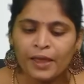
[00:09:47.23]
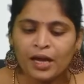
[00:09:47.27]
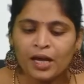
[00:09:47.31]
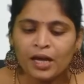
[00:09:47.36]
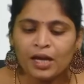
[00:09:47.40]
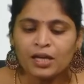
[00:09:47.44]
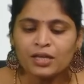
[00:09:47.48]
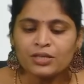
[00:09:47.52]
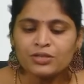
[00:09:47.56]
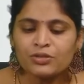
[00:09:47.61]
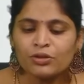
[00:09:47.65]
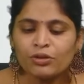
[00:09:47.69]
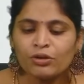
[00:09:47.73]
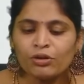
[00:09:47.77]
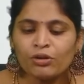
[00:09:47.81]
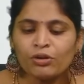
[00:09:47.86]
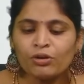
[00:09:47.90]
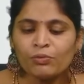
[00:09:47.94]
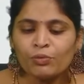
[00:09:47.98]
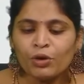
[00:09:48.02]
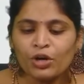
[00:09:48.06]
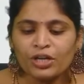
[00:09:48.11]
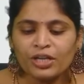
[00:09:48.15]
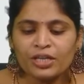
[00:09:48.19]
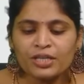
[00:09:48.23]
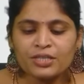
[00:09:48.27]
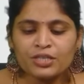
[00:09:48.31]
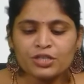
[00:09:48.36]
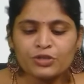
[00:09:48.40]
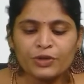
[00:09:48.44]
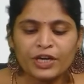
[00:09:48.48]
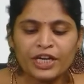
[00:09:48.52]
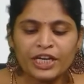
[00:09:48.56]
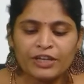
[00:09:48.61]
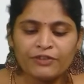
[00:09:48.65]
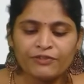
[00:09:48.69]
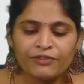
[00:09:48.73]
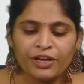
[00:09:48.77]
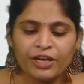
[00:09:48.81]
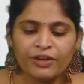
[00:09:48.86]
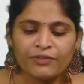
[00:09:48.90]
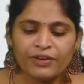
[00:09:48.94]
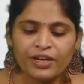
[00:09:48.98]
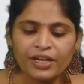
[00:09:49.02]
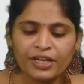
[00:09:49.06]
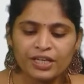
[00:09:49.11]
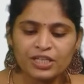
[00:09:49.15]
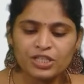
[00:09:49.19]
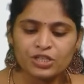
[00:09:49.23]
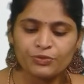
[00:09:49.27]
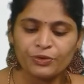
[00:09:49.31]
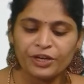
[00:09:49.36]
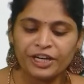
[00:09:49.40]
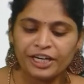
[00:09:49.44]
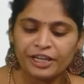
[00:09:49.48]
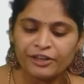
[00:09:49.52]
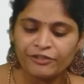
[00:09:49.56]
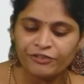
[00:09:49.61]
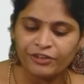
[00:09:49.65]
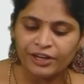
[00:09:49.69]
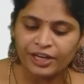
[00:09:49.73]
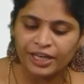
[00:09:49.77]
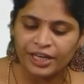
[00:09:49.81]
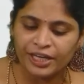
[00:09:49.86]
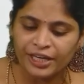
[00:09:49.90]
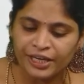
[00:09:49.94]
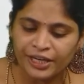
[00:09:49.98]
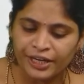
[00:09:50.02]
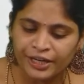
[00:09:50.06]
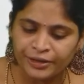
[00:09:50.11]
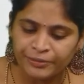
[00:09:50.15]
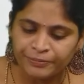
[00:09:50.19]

So, what is 25? Where is 25 here?